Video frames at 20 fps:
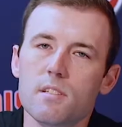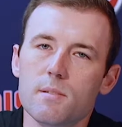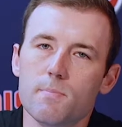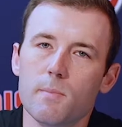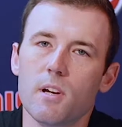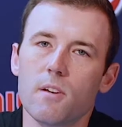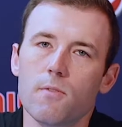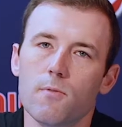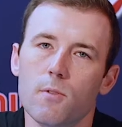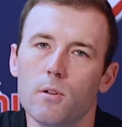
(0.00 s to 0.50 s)
the
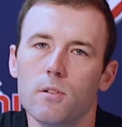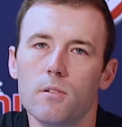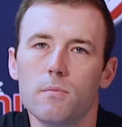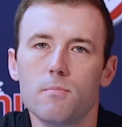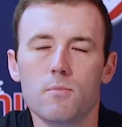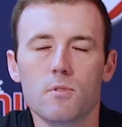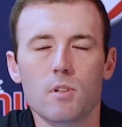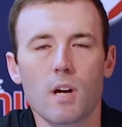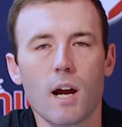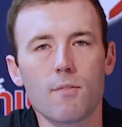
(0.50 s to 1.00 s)
Smitty
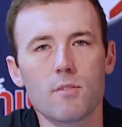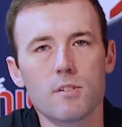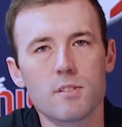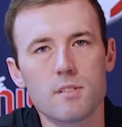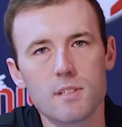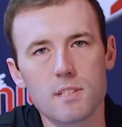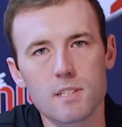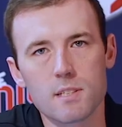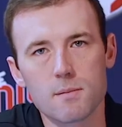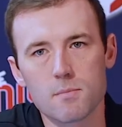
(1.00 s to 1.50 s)
Fold-Em Travel
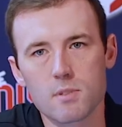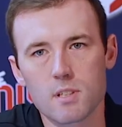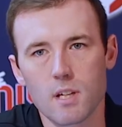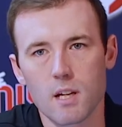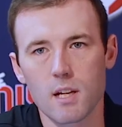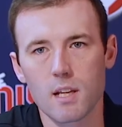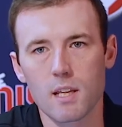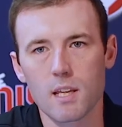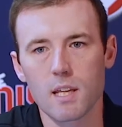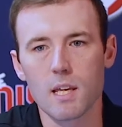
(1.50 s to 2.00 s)
System is
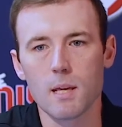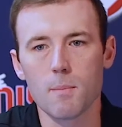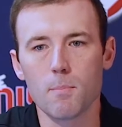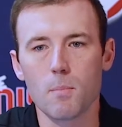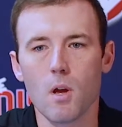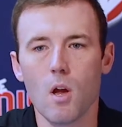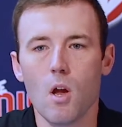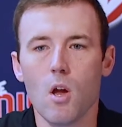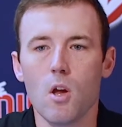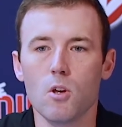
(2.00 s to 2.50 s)
gonna
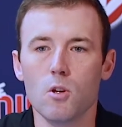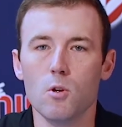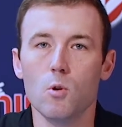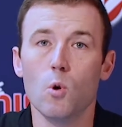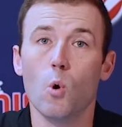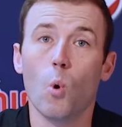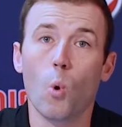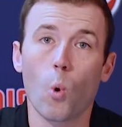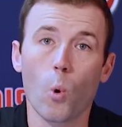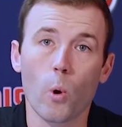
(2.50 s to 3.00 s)
keep
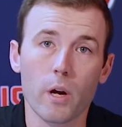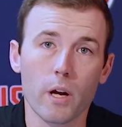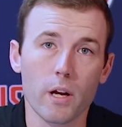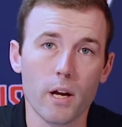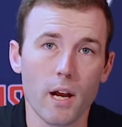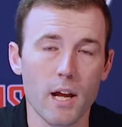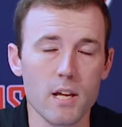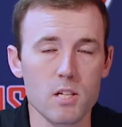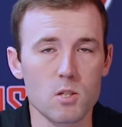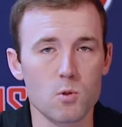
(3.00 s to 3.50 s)
you
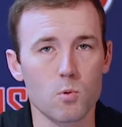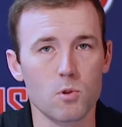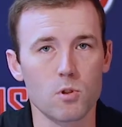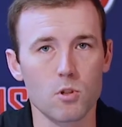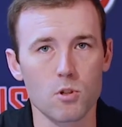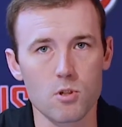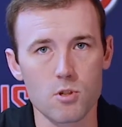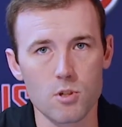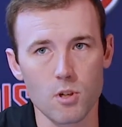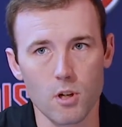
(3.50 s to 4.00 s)
organized with
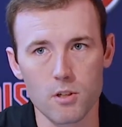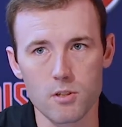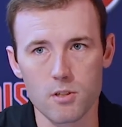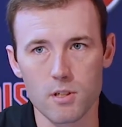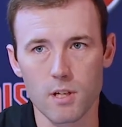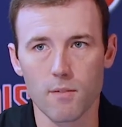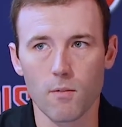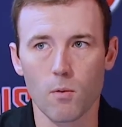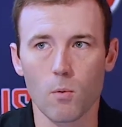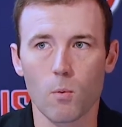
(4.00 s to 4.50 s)
your shirts.
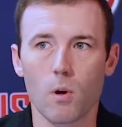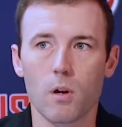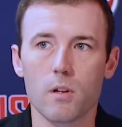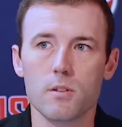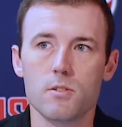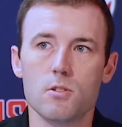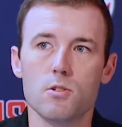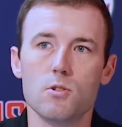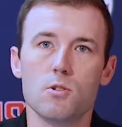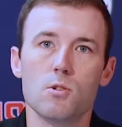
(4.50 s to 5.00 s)
You never
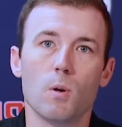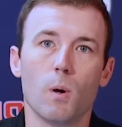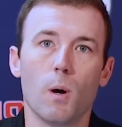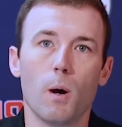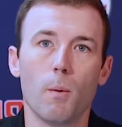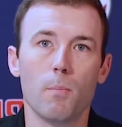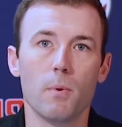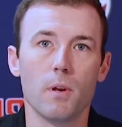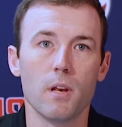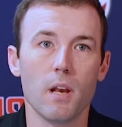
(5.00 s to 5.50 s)
want to show
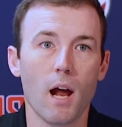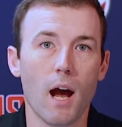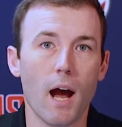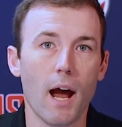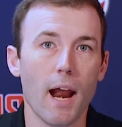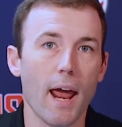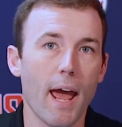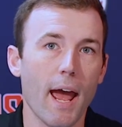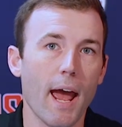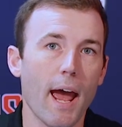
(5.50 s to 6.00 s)
up and
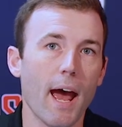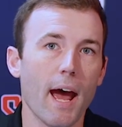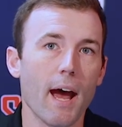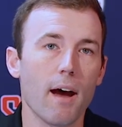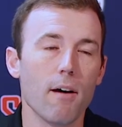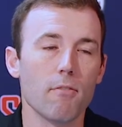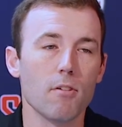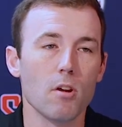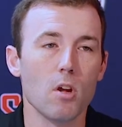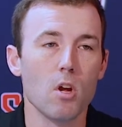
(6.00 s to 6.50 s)
not
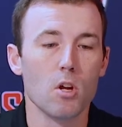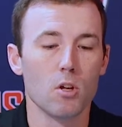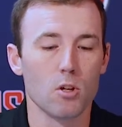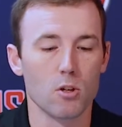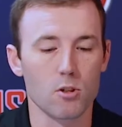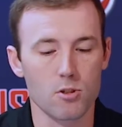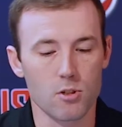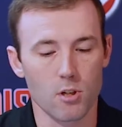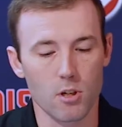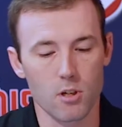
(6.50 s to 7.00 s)
have
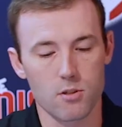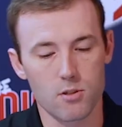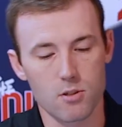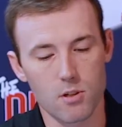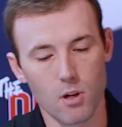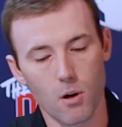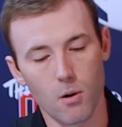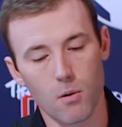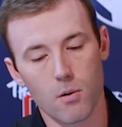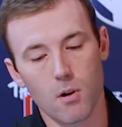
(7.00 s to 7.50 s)
your shirt.
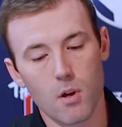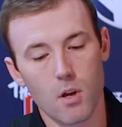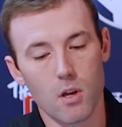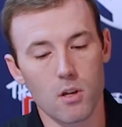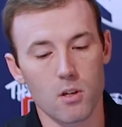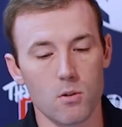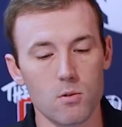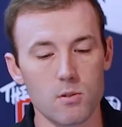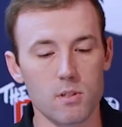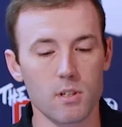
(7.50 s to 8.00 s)
So
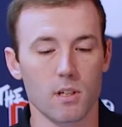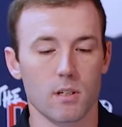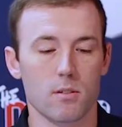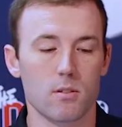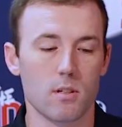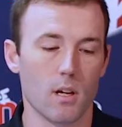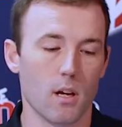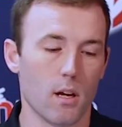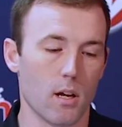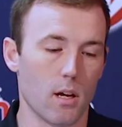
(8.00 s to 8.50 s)
using
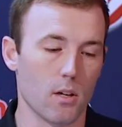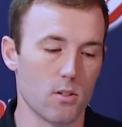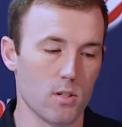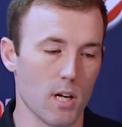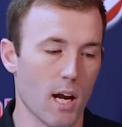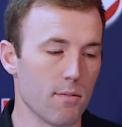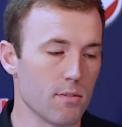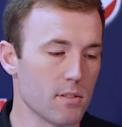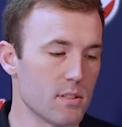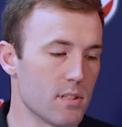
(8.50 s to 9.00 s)
a
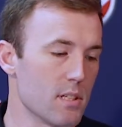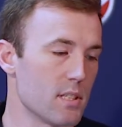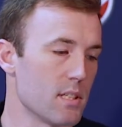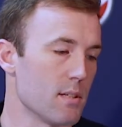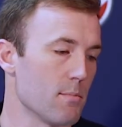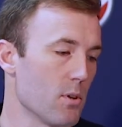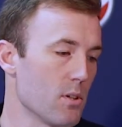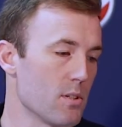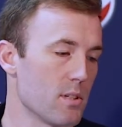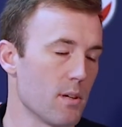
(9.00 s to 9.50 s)
travel
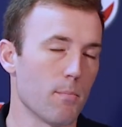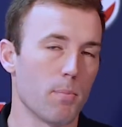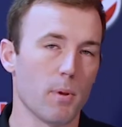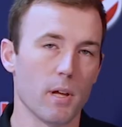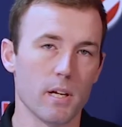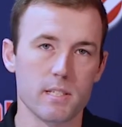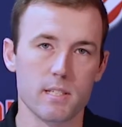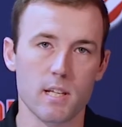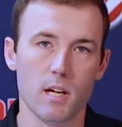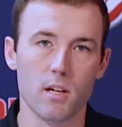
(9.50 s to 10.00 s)
system or
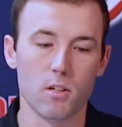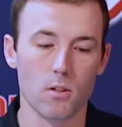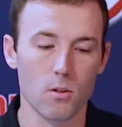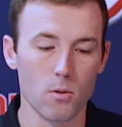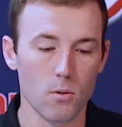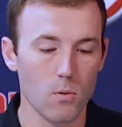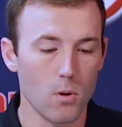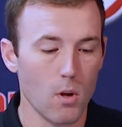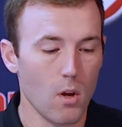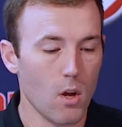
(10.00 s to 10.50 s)
someplace that
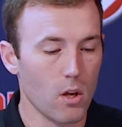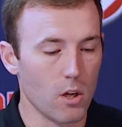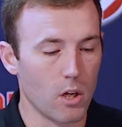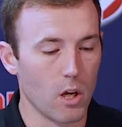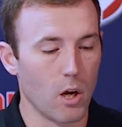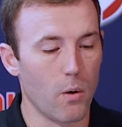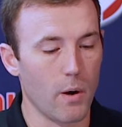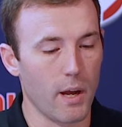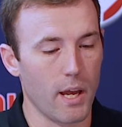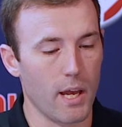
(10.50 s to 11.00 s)
you
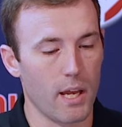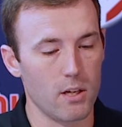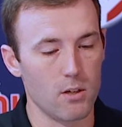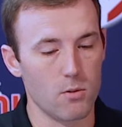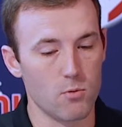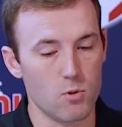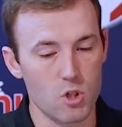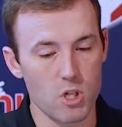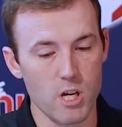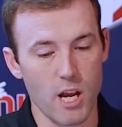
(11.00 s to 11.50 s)
go and
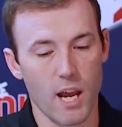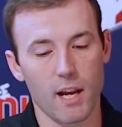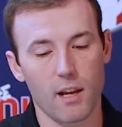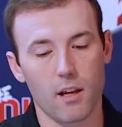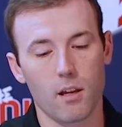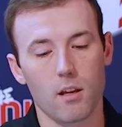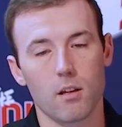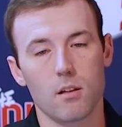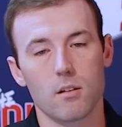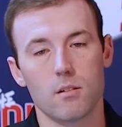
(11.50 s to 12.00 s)
you
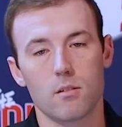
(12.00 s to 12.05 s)
check